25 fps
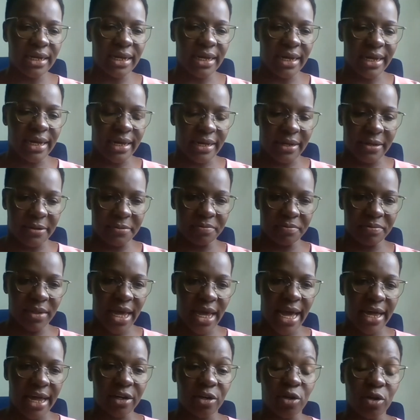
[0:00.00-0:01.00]

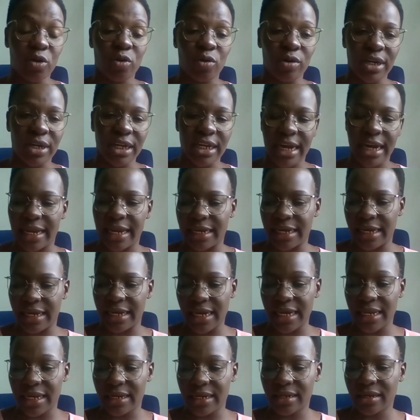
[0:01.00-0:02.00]
are chronically
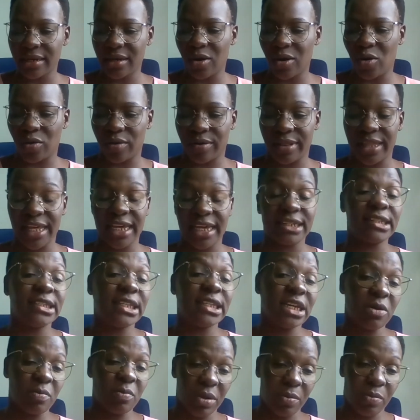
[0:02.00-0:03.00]
ill or they're
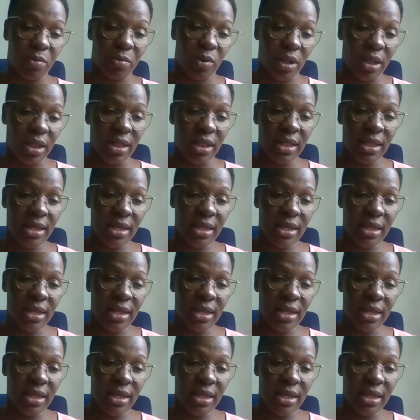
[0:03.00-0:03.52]
sick people.